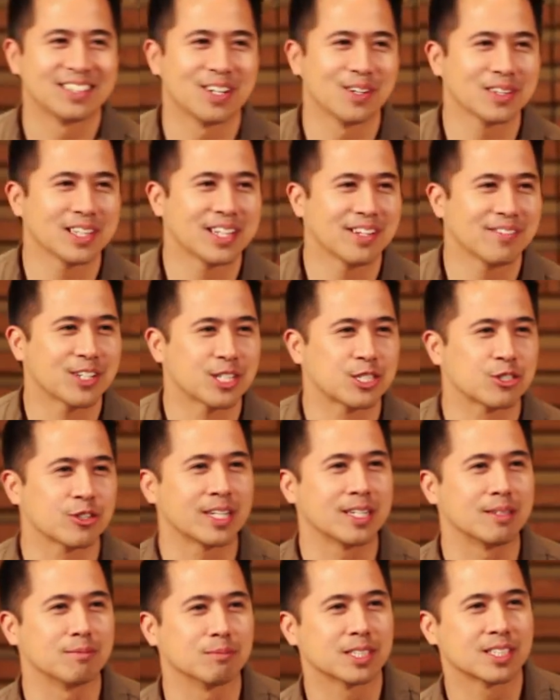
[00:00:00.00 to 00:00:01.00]
Don't live your
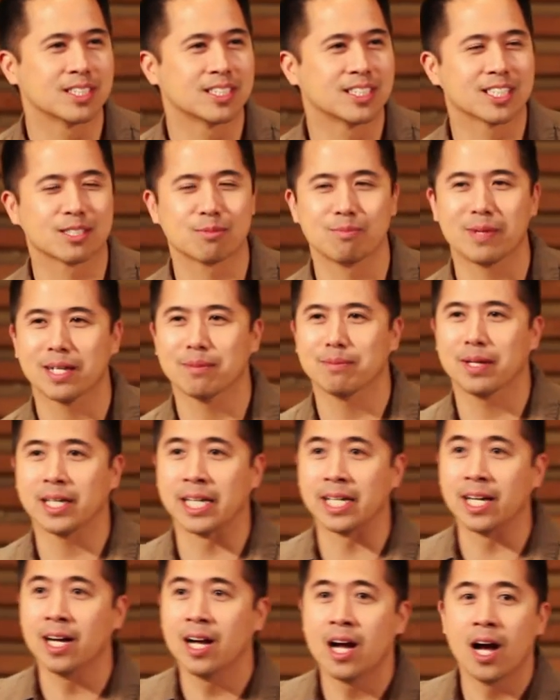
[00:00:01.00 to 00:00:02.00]
dreams, just make
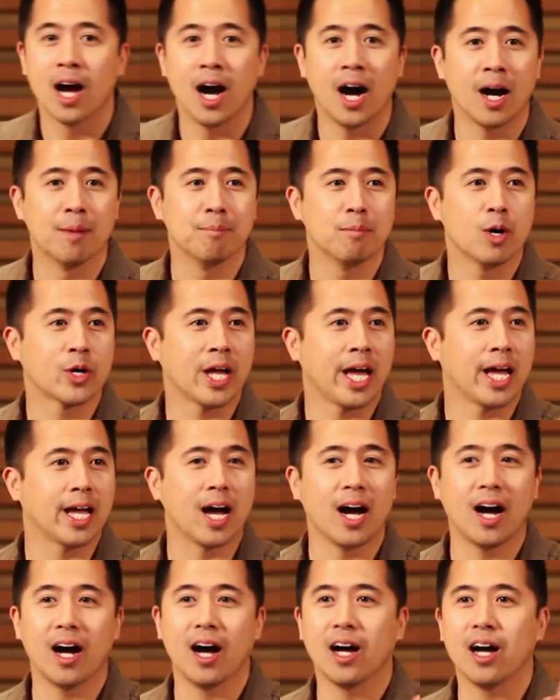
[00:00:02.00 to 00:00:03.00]
money. Um,
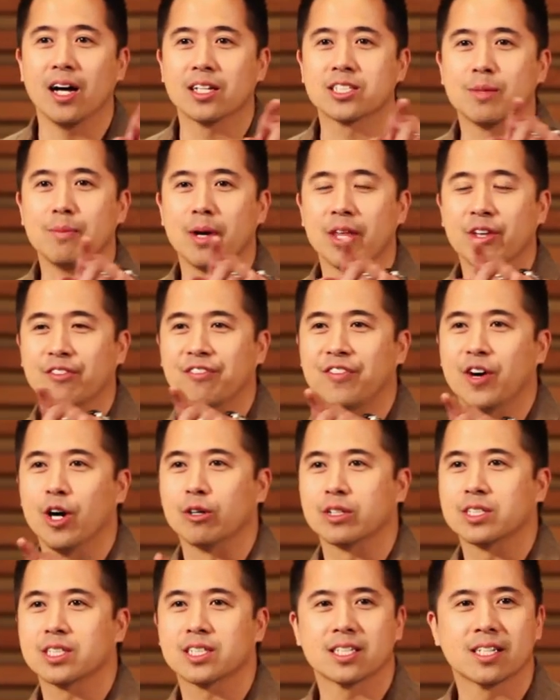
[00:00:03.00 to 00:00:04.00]
okay, some other
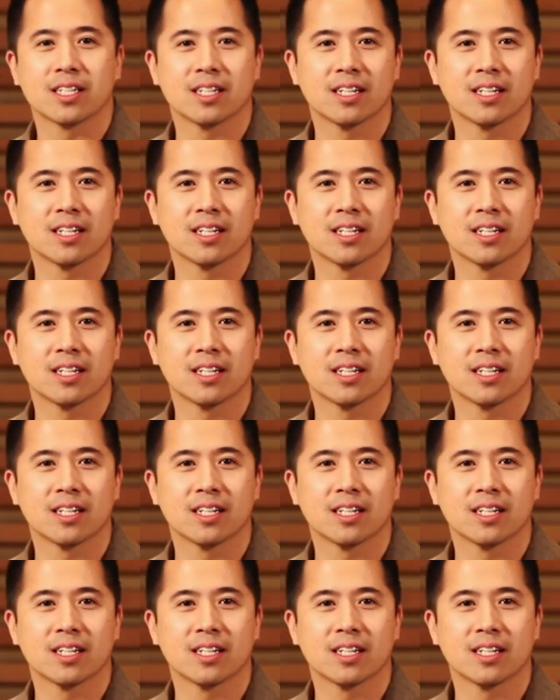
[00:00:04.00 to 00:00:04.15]
folks.